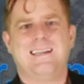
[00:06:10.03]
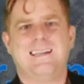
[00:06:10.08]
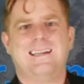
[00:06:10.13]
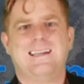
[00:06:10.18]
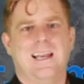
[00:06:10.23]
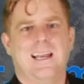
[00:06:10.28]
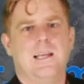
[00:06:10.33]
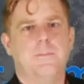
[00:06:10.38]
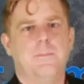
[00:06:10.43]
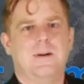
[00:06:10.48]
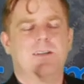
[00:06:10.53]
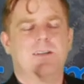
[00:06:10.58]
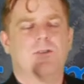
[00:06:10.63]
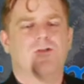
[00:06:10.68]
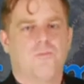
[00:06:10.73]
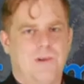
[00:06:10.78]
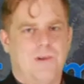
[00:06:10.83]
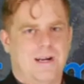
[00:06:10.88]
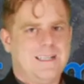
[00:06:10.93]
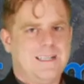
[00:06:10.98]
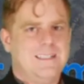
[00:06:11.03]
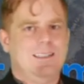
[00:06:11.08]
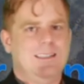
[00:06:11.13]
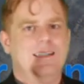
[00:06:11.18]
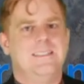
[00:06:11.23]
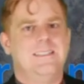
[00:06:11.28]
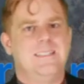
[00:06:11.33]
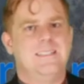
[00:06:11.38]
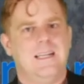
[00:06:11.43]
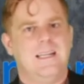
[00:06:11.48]
anybody directly
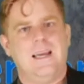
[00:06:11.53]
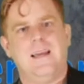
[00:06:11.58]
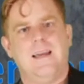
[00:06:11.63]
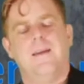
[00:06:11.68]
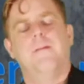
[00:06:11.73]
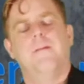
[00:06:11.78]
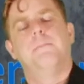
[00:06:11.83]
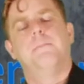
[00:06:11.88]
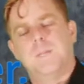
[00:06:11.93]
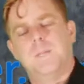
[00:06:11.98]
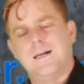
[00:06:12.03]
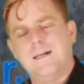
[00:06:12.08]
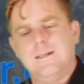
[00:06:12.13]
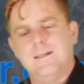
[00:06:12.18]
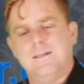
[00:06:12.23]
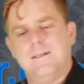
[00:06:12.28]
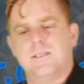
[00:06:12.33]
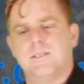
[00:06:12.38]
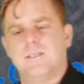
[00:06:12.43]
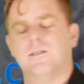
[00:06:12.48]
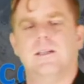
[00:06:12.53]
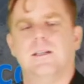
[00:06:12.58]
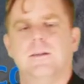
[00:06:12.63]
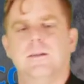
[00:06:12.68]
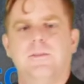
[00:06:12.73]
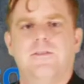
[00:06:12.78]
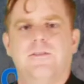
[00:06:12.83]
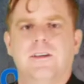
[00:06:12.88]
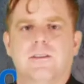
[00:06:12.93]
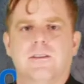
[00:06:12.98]
today, but still going to
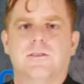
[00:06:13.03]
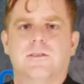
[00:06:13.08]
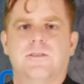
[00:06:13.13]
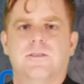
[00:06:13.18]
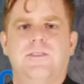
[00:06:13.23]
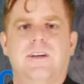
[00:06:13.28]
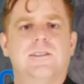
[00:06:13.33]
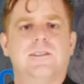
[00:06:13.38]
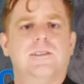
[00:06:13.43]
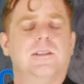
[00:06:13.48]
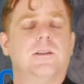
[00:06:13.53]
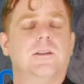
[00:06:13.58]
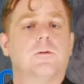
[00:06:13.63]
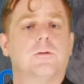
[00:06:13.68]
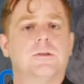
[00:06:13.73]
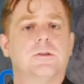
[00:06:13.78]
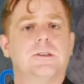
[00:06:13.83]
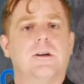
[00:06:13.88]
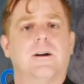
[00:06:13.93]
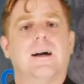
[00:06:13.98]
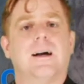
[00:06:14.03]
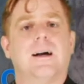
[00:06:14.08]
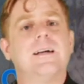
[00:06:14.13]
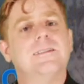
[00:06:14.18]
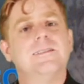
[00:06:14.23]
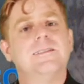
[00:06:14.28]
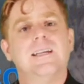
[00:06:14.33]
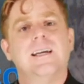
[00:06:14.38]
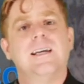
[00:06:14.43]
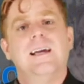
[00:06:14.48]
be feeling those effects on the Ogasawara
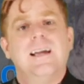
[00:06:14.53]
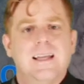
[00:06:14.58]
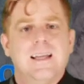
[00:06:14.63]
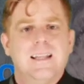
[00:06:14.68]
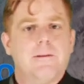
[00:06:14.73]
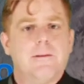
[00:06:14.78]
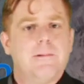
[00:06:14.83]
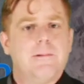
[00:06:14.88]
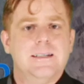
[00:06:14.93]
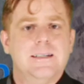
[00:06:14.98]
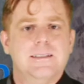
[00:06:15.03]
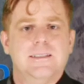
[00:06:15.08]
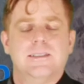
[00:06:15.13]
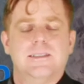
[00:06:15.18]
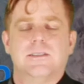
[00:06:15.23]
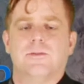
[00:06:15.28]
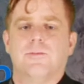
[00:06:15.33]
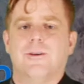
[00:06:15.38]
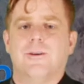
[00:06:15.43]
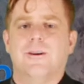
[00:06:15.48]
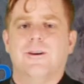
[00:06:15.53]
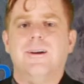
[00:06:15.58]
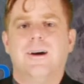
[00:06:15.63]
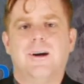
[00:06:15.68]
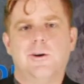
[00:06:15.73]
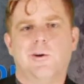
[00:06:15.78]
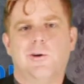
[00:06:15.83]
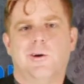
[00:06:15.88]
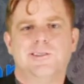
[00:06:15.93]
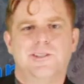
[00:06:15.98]
Islands in that rainy season front
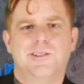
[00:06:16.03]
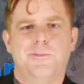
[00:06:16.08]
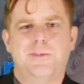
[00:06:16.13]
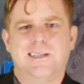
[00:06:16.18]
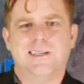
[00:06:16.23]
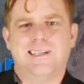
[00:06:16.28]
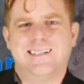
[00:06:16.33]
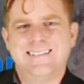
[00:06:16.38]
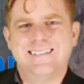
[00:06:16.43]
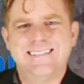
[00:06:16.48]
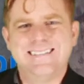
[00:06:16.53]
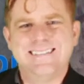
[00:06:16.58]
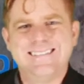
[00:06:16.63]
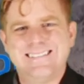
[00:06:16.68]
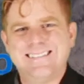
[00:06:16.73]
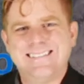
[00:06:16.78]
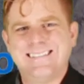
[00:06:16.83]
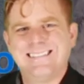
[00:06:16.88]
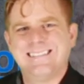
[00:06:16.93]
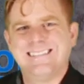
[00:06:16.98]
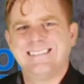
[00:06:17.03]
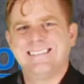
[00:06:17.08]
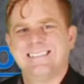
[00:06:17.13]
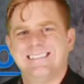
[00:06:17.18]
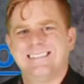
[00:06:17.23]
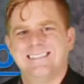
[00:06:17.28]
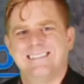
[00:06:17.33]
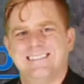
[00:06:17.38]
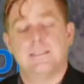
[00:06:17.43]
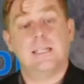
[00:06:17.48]
across Japan.
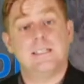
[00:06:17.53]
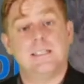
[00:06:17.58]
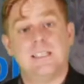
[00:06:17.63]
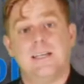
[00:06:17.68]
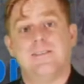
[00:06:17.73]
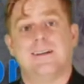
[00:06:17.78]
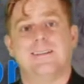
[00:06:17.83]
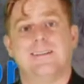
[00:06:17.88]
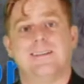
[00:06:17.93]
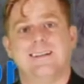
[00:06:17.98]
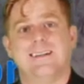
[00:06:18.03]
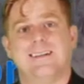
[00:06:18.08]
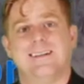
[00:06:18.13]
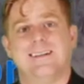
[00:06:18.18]
Stay safe out there.